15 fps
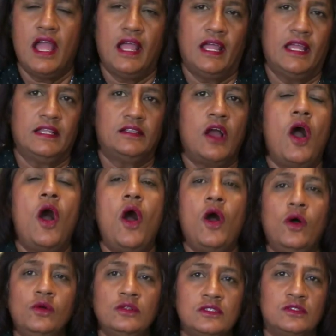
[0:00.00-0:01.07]
It
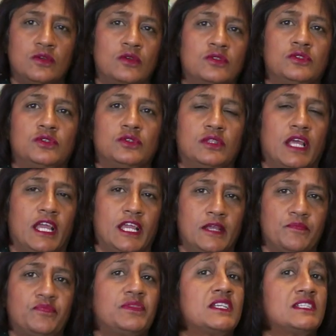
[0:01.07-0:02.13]
holds onto
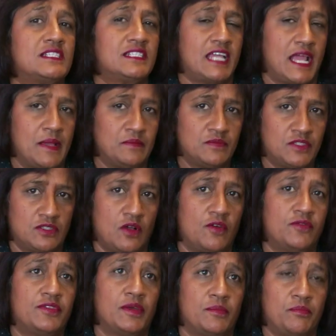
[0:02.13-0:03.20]
the stems
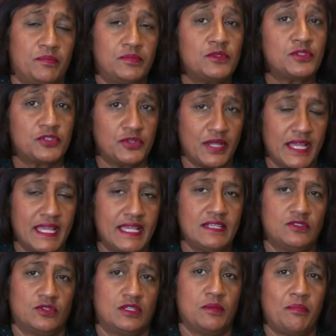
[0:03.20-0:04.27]
of the
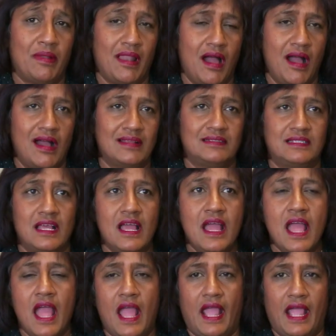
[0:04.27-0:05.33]
trees or the plants,
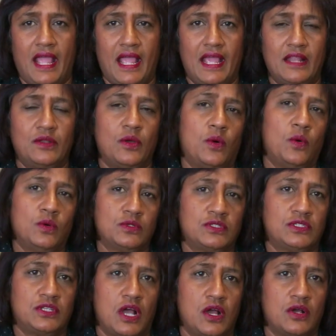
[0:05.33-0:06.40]
and
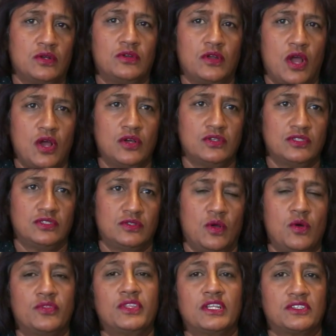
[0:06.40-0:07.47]
also grows
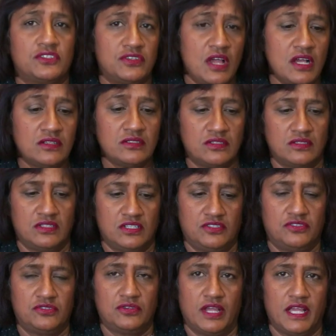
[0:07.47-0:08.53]
on the trunks of the
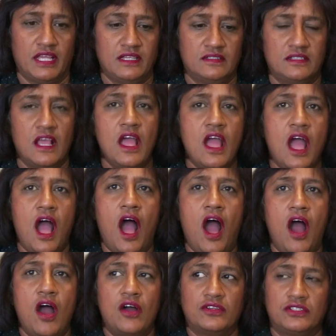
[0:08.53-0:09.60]
trees,
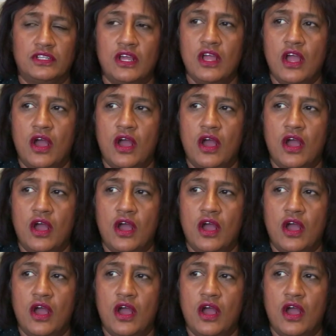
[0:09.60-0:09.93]
out